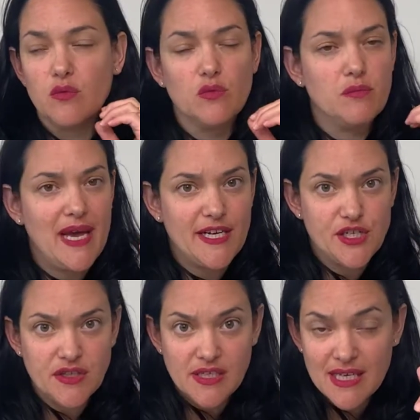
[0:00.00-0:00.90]

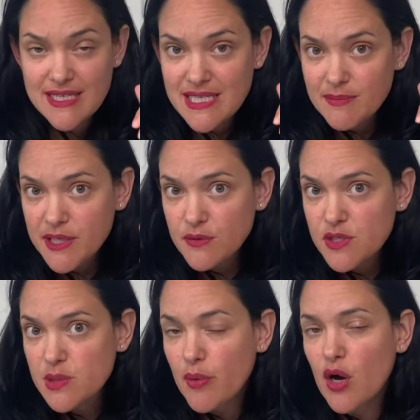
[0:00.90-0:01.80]
managing the glycemic
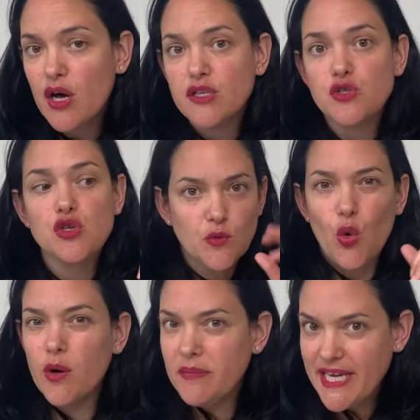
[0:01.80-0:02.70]
response
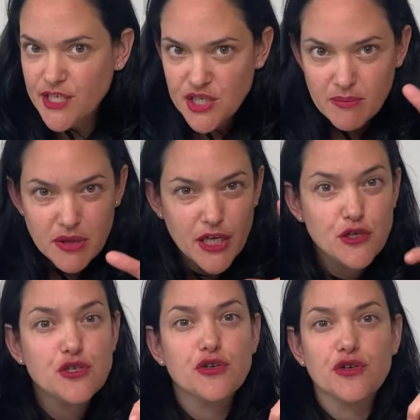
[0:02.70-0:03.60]
or managing blood
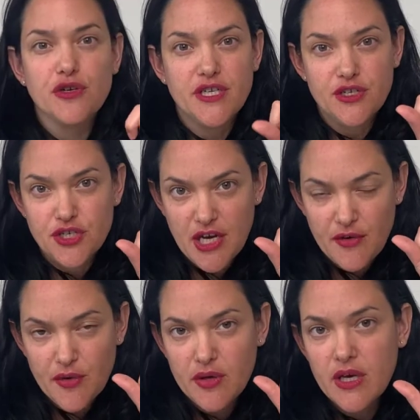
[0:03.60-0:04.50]
sugar in
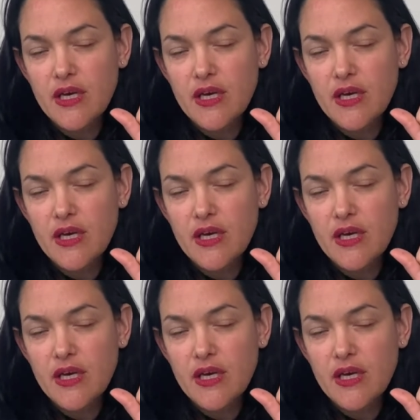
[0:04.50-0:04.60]
general.